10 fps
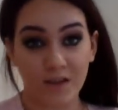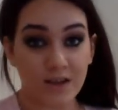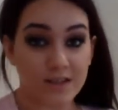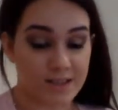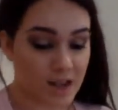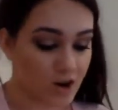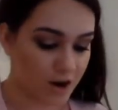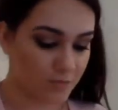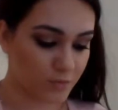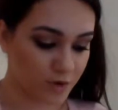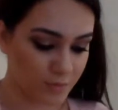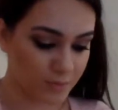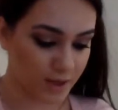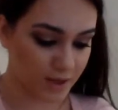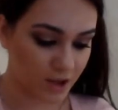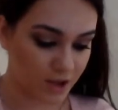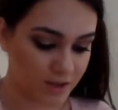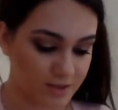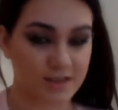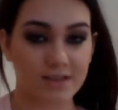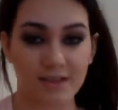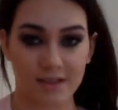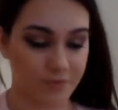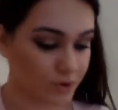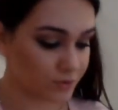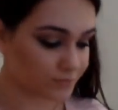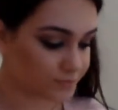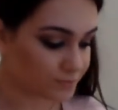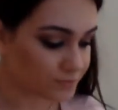Sarah and what will make her successful.